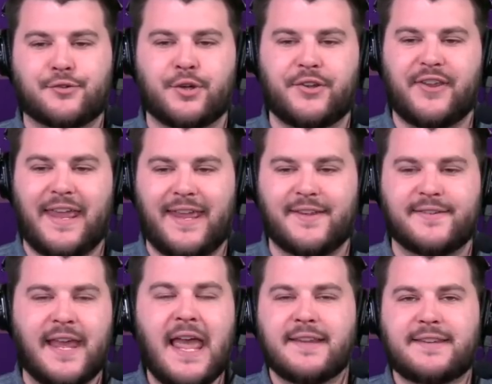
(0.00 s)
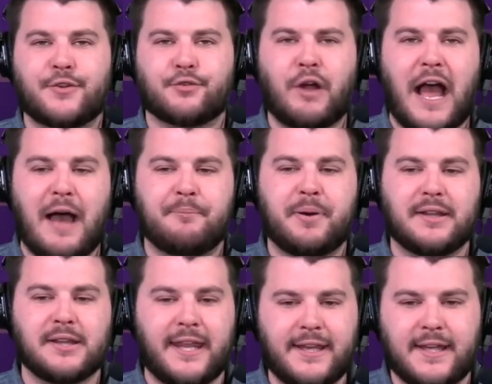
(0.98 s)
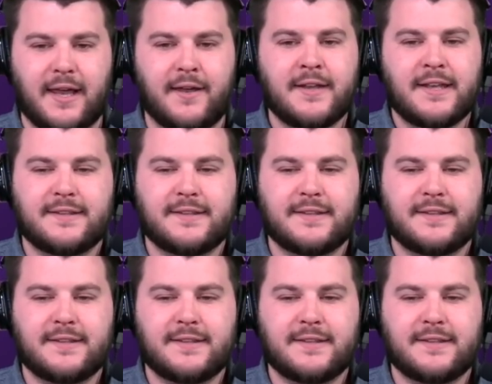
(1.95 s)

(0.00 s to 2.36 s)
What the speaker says: Chris Haynes says Rob Pelinka